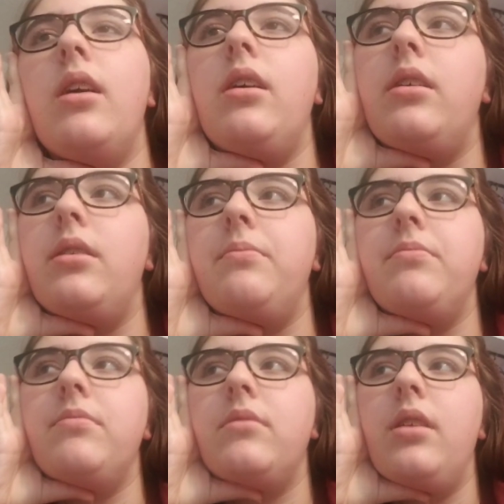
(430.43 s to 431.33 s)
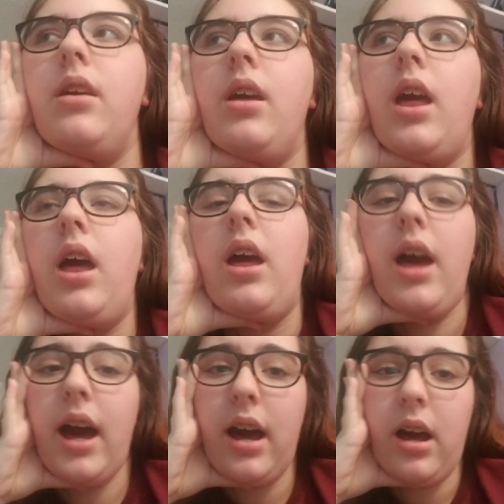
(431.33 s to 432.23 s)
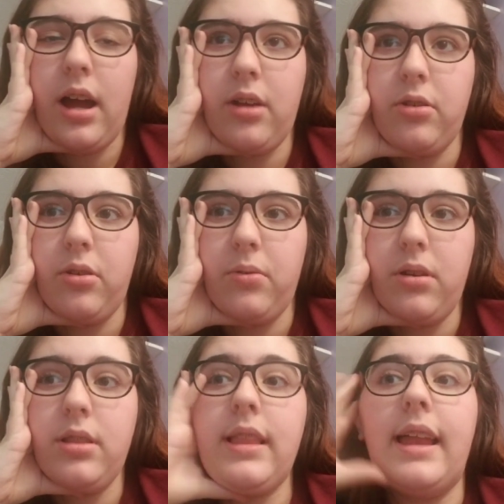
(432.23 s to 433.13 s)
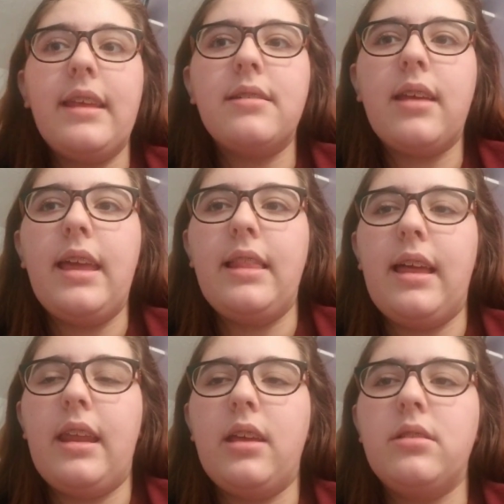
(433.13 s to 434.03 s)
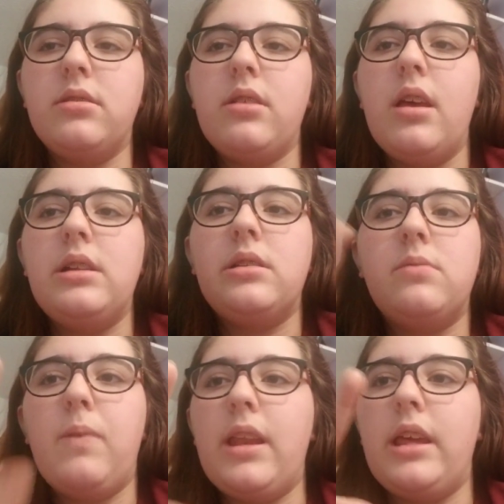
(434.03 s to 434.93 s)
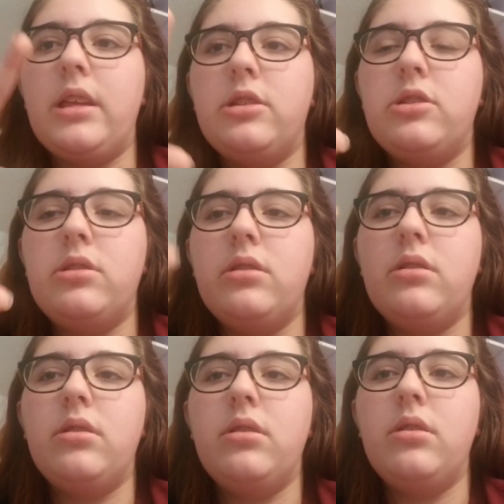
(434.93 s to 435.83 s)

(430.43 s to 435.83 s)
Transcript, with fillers: Um, I don't know. Lettuce, I eat lettuce, spinach.